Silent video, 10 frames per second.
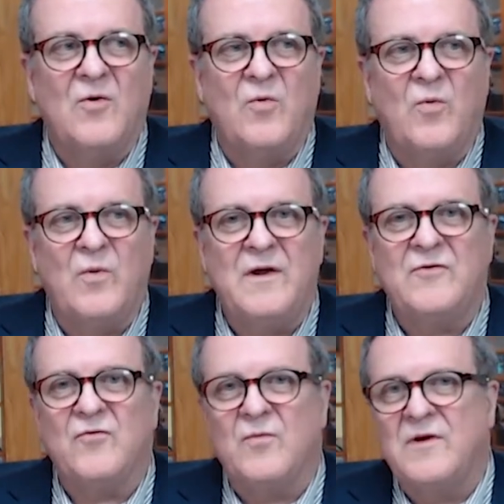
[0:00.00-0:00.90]

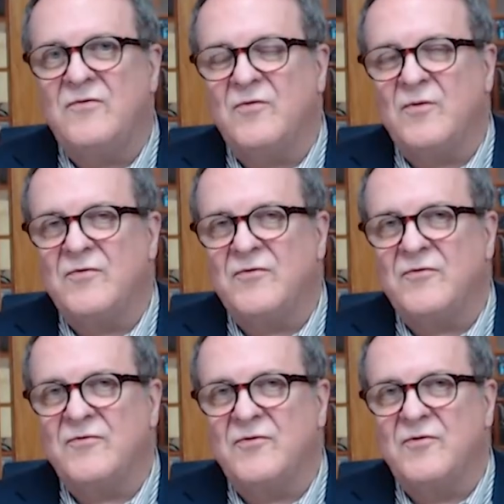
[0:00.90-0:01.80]
which
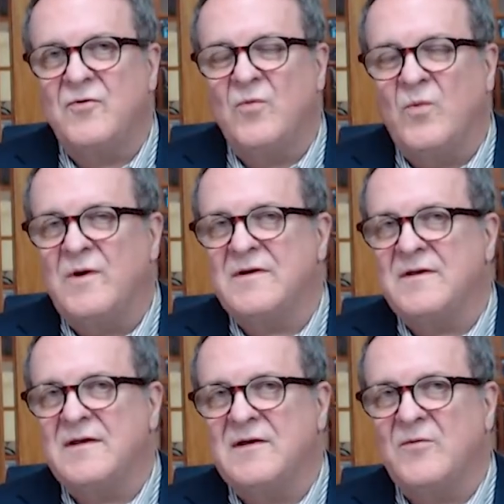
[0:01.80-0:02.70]
resources do you want to
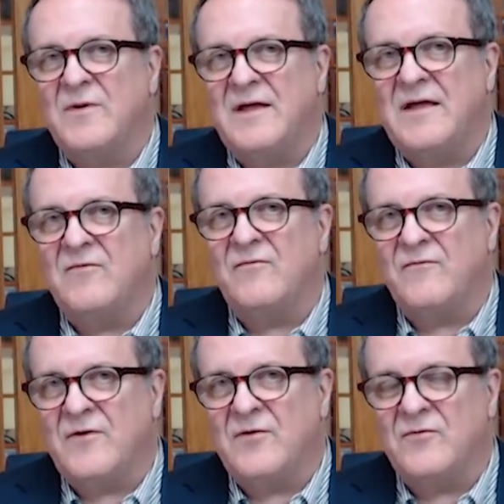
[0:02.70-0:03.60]
liquidate
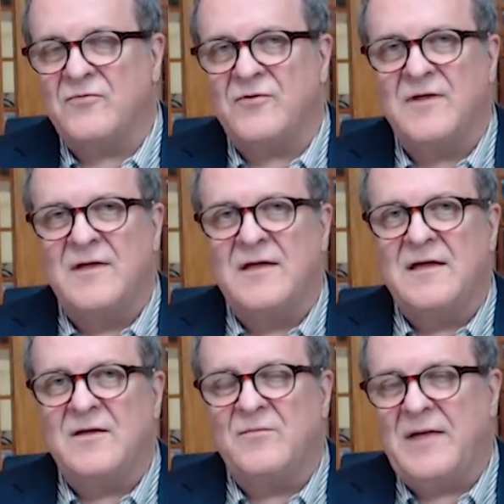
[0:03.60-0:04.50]
first?
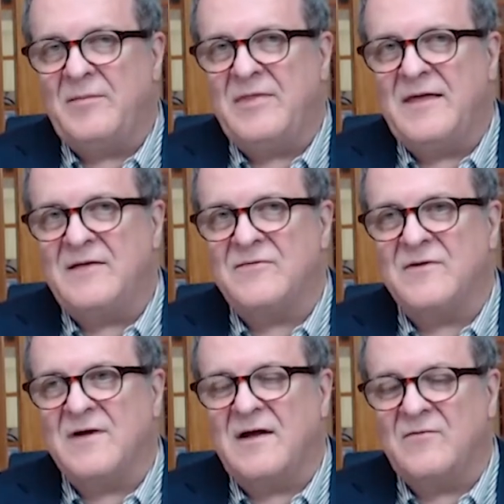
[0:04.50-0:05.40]
And maybe that's a
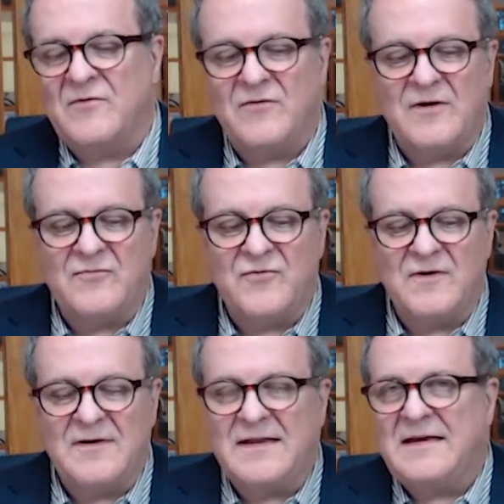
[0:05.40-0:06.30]
conversation
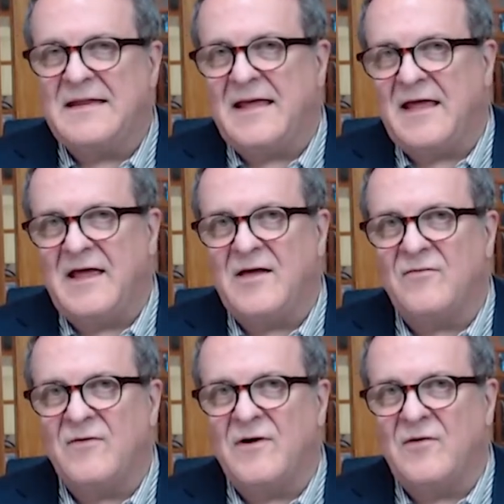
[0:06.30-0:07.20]
you need to
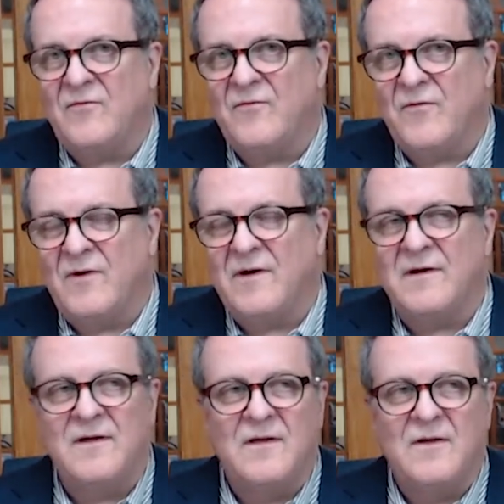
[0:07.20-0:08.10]
have up front
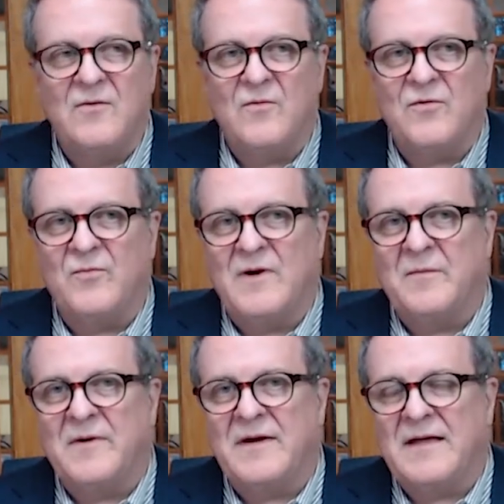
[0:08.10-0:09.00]
with mom
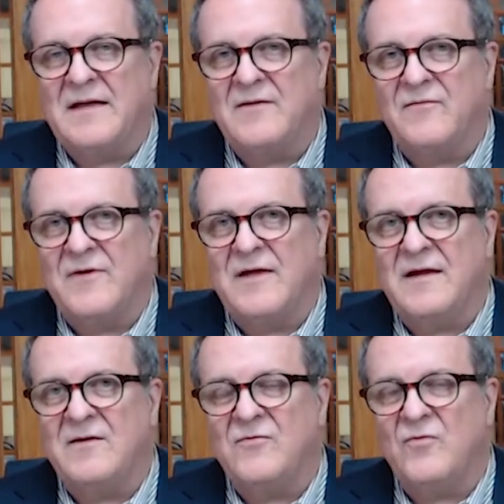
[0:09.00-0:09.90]
or dad. If
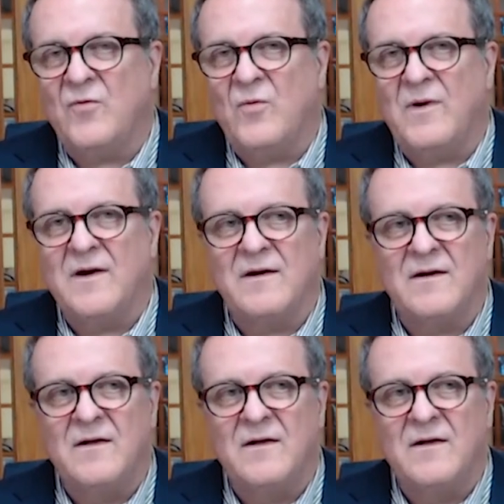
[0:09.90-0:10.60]
care is required,